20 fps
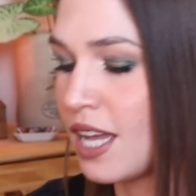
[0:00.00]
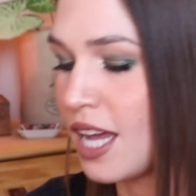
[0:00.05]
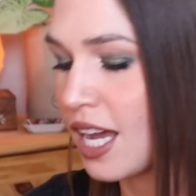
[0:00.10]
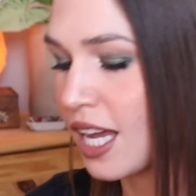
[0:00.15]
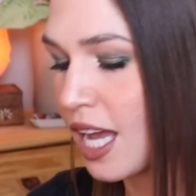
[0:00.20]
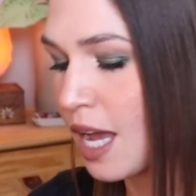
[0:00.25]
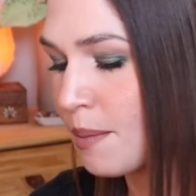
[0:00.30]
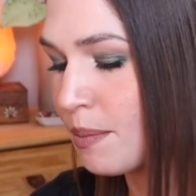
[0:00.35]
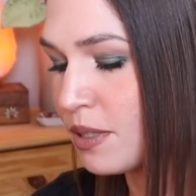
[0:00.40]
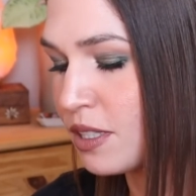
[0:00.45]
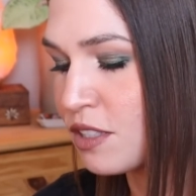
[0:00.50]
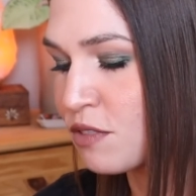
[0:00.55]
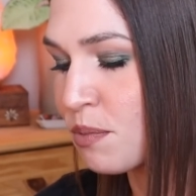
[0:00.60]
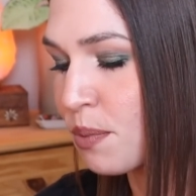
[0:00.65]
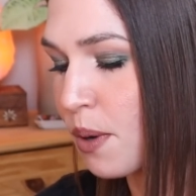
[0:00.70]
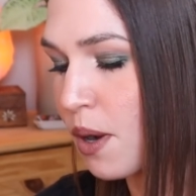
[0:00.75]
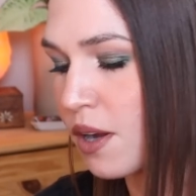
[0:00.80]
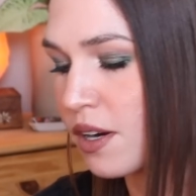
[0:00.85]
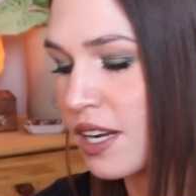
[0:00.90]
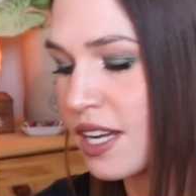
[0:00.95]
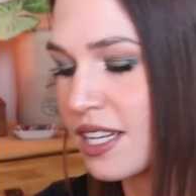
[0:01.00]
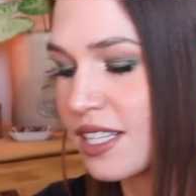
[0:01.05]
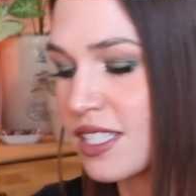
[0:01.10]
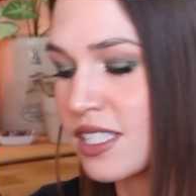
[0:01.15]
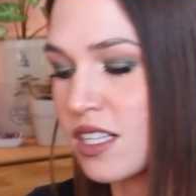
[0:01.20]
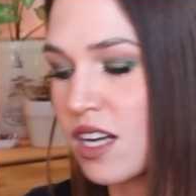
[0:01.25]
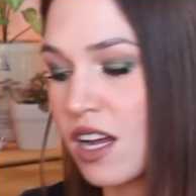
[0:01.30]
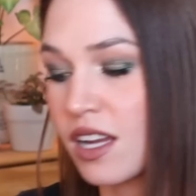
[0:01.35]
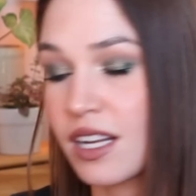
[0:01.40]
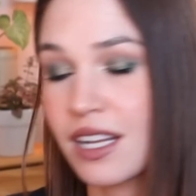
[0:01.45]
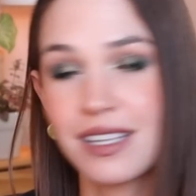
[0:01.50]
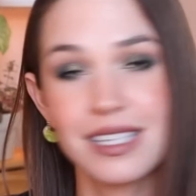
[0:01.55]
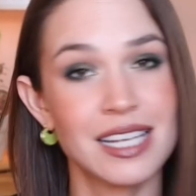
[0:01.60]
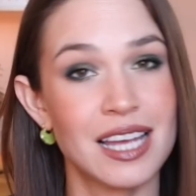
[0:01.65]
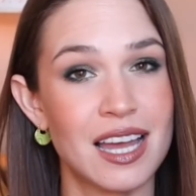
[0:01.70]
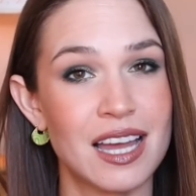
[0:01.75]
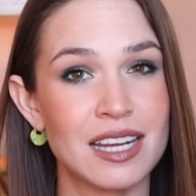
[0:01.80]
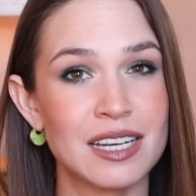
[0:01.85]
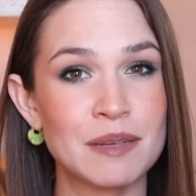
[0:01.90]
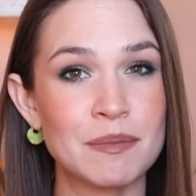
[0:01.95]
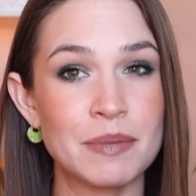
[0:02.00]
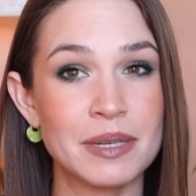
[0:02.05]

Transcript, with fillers: a couple of products, not a ton,